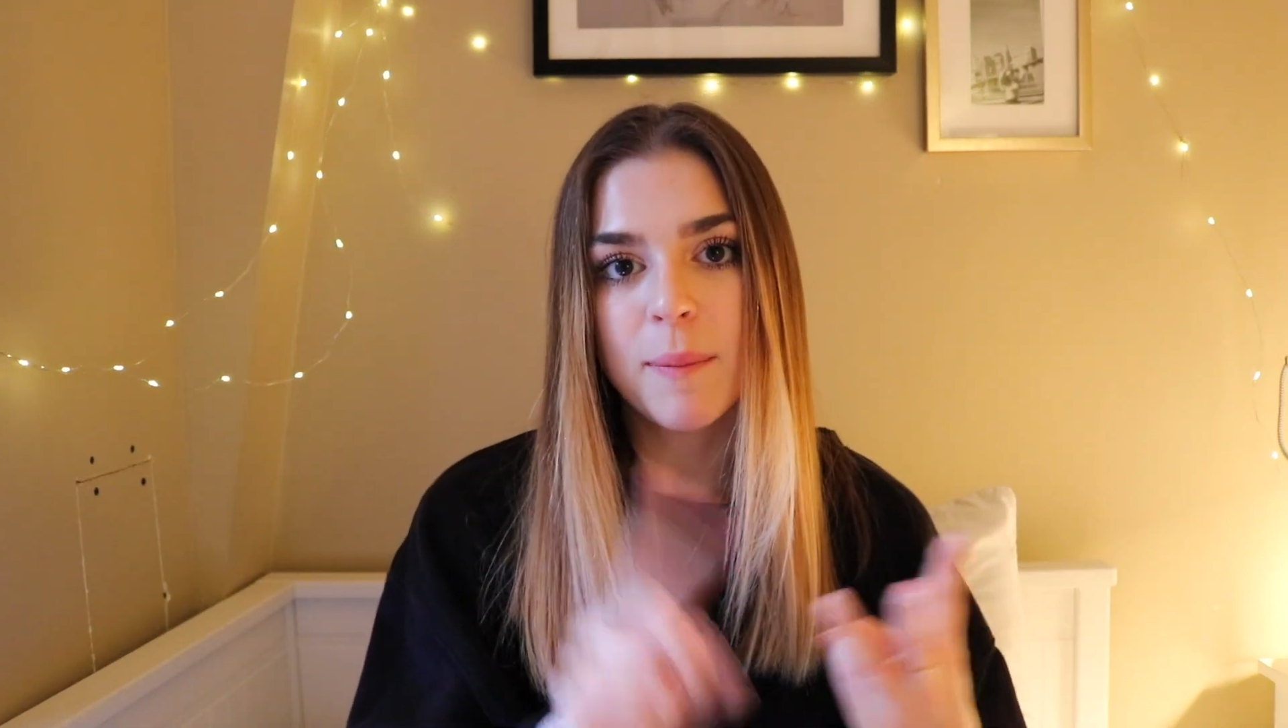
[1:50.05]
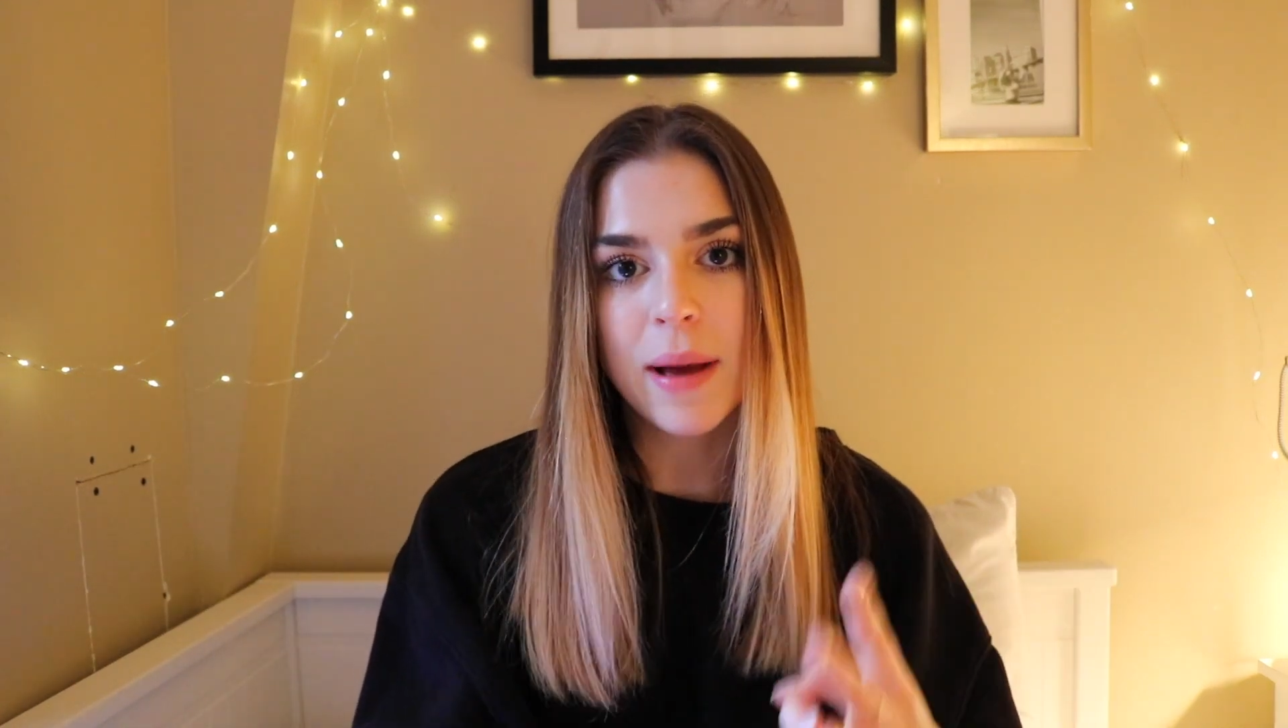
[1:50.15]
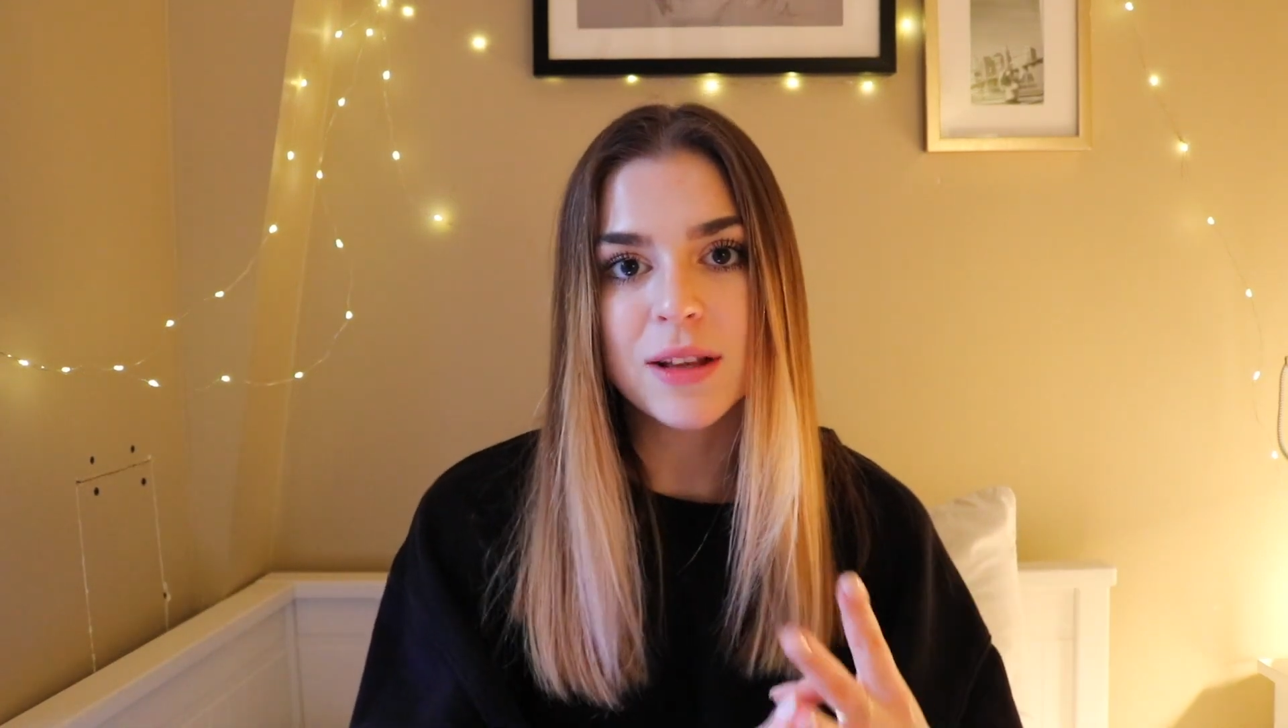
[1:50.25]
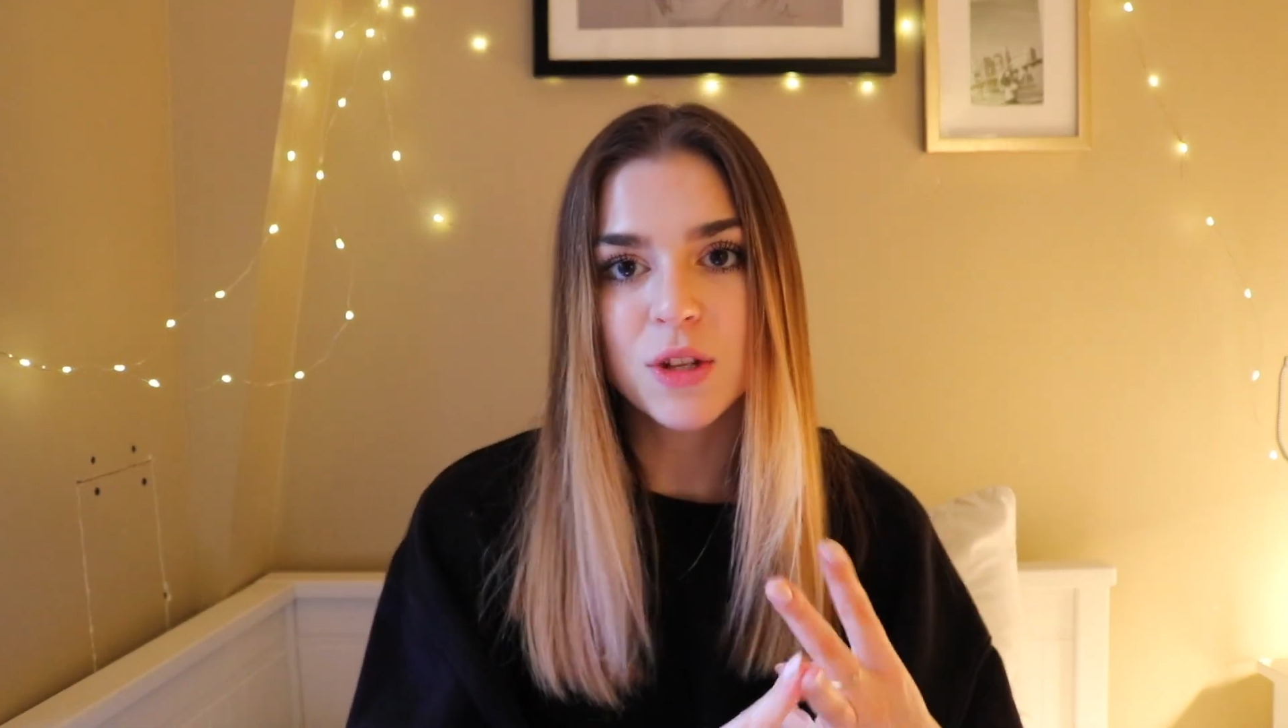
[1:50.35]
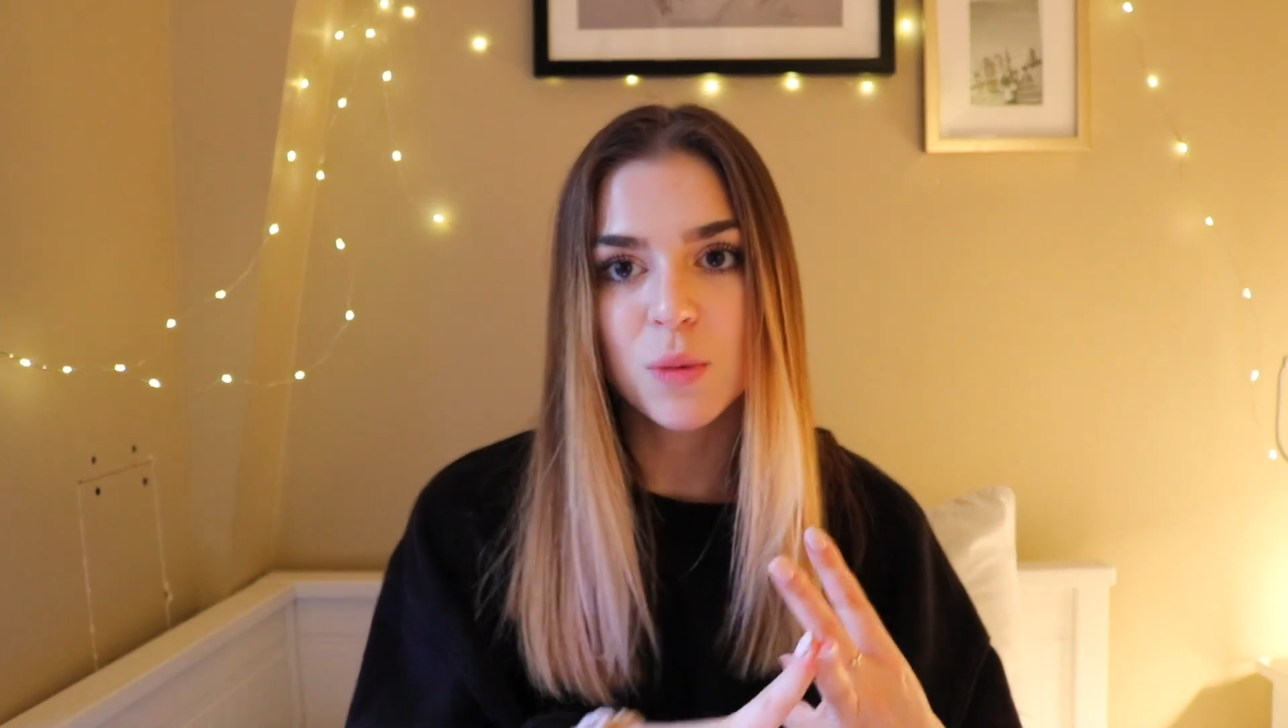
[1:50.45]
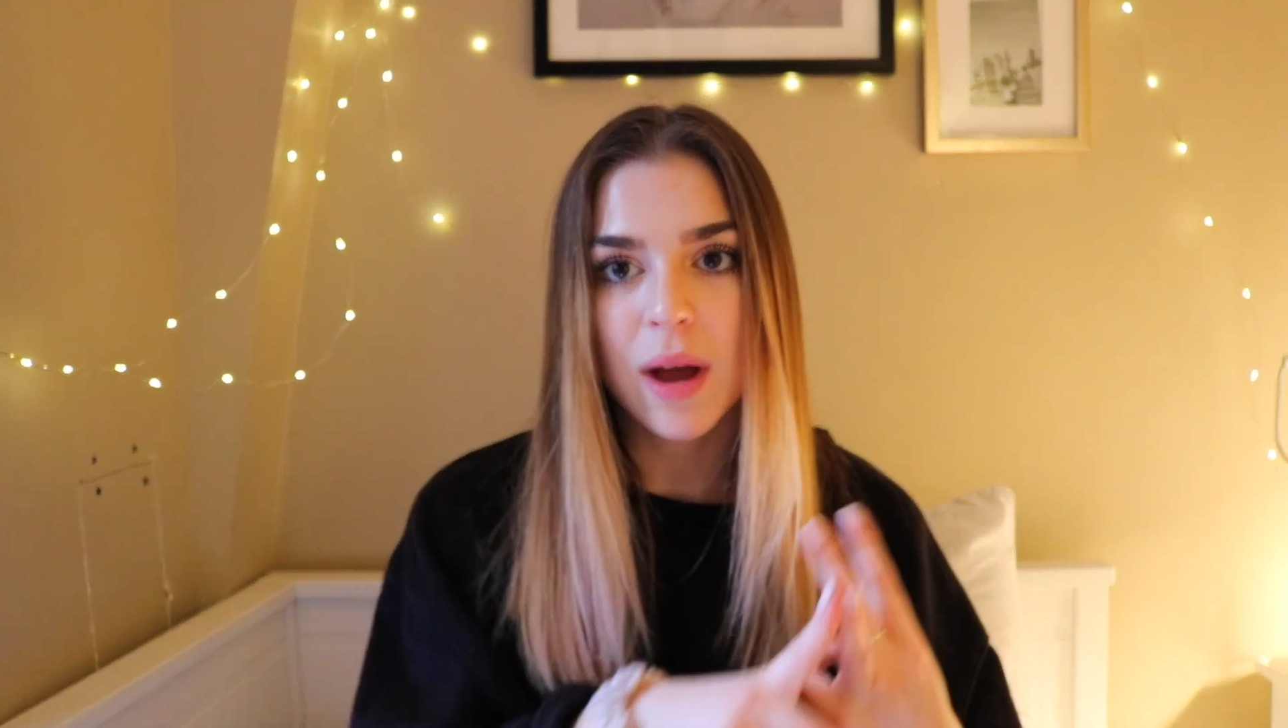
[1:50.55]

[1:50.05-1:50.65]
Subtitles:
men's